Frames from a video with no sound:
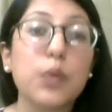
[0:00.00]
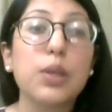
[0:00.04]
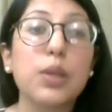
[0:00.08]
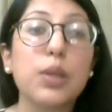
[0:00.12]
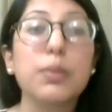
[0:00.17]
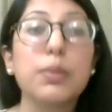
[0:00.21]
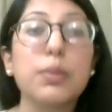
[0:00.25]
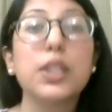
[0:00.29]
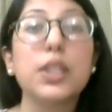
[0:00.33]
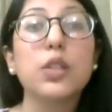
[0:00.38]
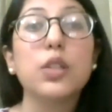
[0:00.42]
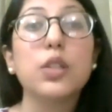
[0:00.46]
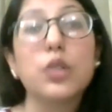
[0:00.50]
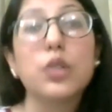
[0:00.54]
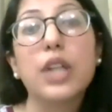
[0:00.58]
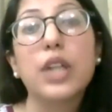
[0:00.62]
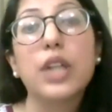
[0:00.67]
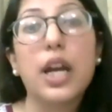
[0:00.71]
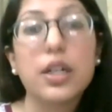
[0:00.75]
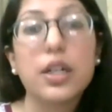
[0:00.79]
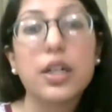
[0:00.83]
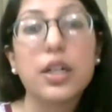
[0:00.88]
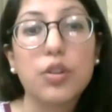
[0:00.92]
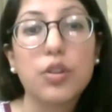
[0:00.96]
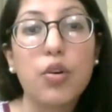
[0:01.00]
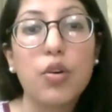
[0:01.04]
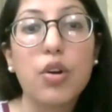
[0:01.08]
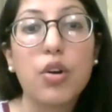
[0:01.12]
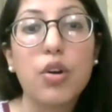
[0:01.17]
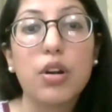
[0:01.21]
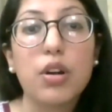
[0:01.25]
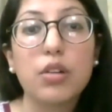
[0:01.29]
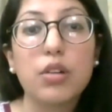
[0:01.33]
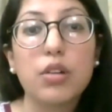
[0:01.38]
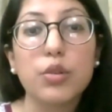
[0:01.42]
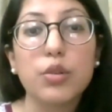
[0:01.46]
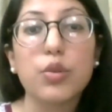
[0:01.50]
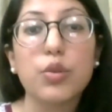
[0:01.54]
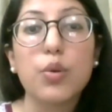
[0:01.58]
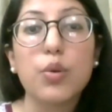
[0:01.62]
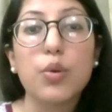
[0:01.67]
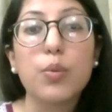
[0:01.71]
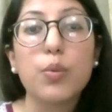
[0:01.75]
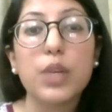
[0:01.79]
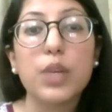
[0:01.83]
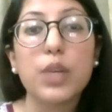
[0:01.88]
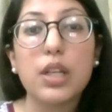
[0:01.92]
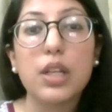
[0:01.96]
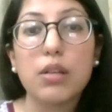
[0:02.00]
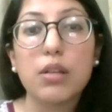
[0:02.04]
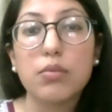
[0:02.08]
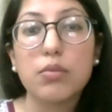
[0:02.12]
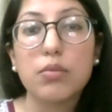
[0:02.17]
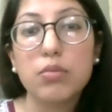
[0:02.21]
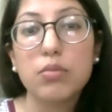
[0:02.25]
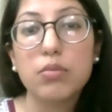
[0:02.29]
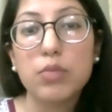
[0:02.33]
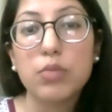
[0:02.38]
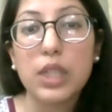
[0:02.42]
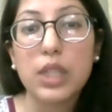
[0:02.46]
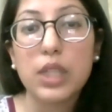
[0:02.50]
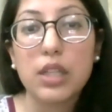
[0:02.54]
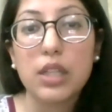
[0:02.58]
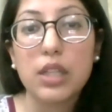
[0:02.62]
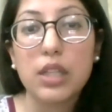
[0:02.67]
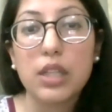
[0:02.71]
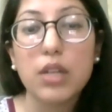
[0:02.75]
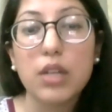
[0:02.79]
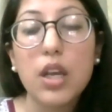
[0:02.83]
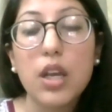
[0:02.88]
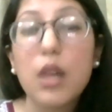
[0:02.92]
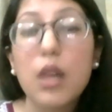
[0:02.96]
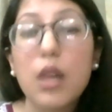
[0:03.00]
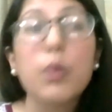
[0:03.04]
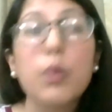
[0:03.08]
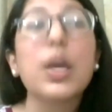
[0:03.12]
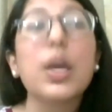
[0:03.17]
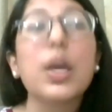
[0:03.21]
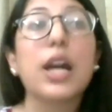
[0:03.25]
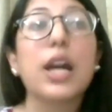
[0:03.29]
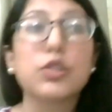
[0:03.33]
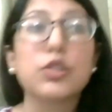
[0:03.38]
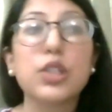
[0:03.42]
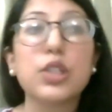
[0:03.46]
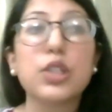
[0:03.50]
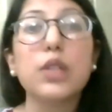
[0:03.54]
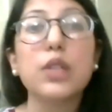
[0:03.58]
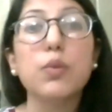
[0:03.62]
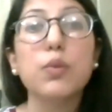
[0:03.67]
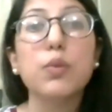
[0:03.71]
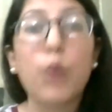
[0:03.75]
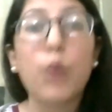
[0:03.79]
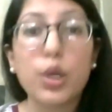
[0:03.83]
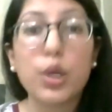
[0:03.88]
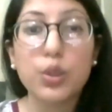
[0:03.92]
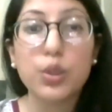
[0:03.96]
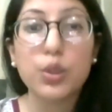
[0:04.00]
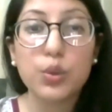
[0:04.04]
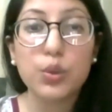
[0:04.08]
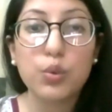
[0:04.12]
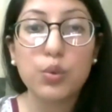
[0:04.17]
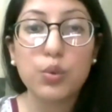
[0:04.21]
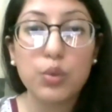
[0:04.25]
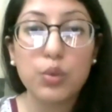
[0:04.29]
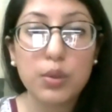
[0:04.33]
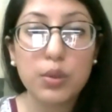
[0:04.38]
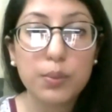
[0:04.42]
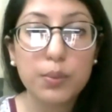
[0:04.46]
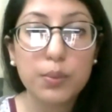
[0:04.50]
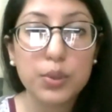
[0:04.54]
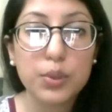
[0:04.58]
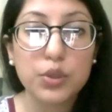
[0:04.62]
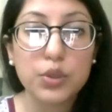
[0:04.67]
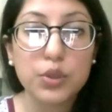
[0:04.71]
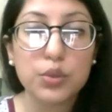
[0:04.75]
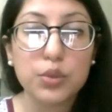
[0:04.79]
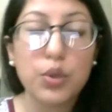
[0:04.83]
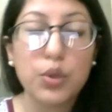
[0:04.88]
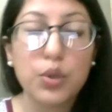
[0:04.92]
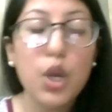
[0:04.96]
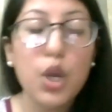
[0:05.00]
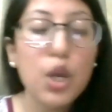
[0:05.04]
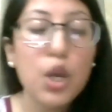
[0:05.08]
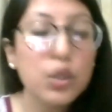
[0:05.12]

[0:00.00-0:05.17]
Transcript: we'll be good at or, you know, we actually want to pursue.